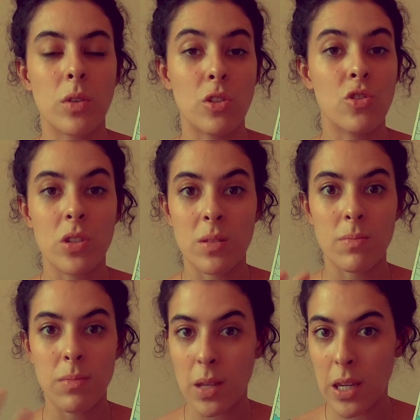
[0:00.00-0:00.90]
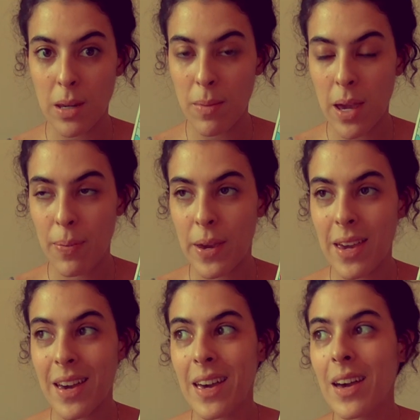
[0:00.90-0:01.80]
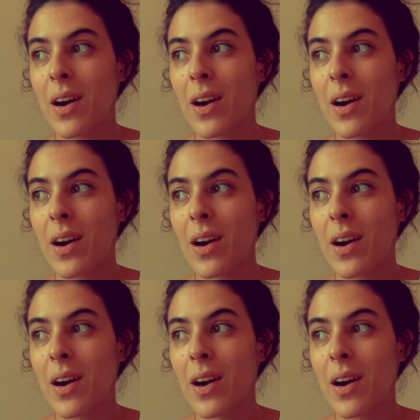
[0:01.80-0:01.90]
which is me maybe,